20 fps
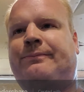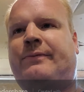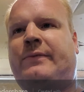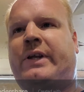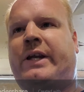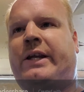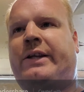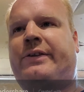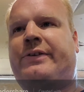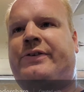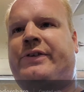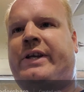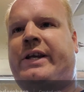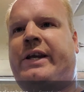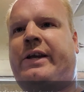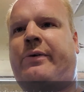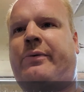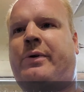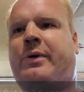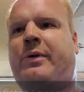and
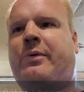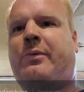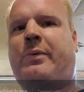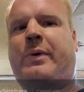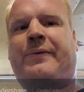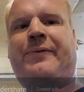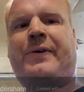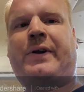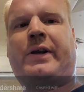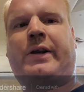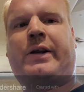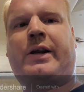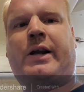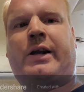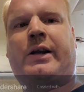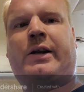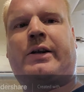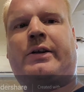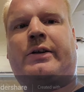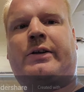say, well, what fucking
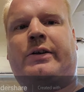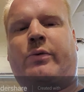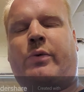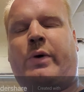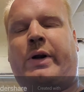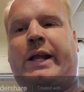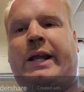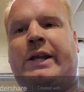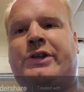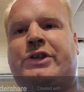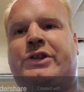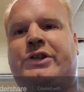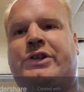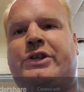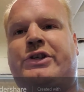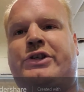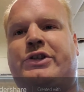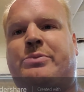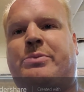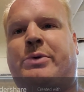car, what engine
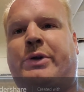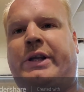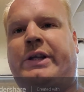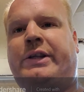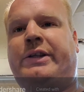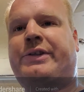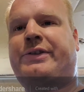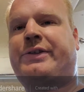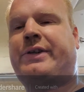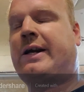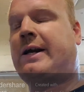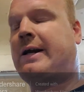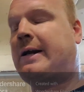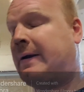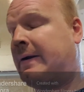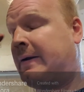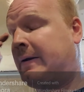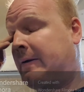did you put in this car?